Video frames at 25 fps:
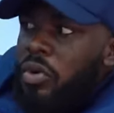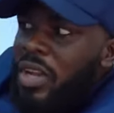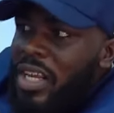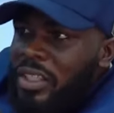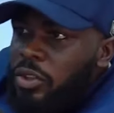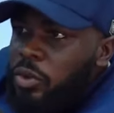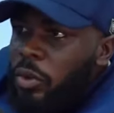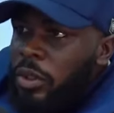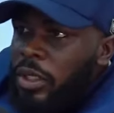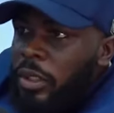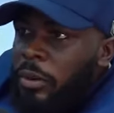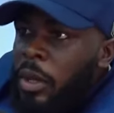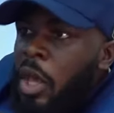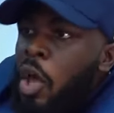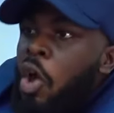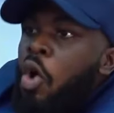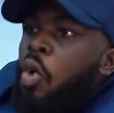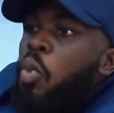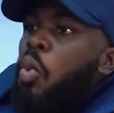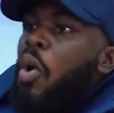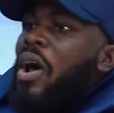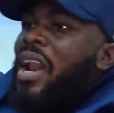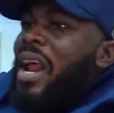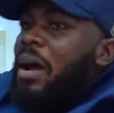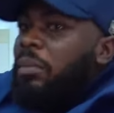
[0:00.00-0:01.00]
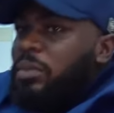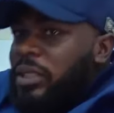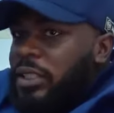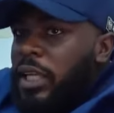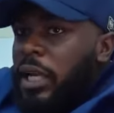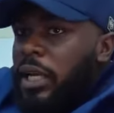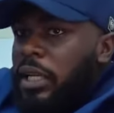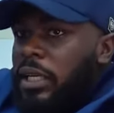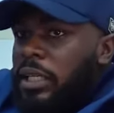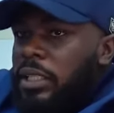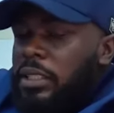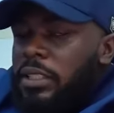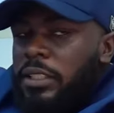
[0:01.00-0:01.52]
that's not what I'm saying. What I'm
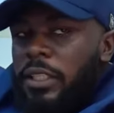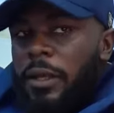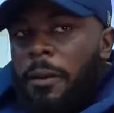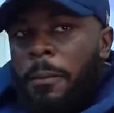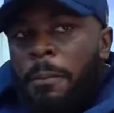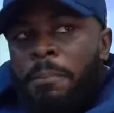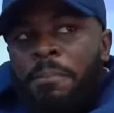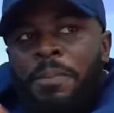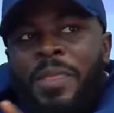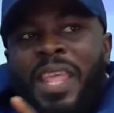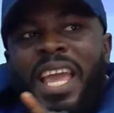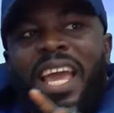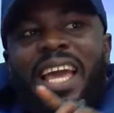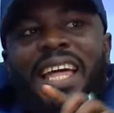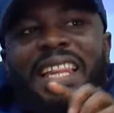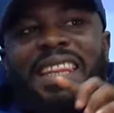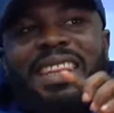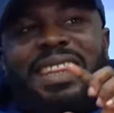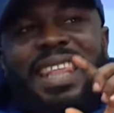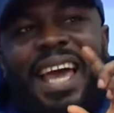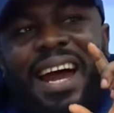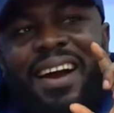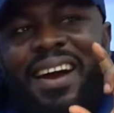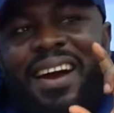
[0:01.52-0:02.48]
saying is there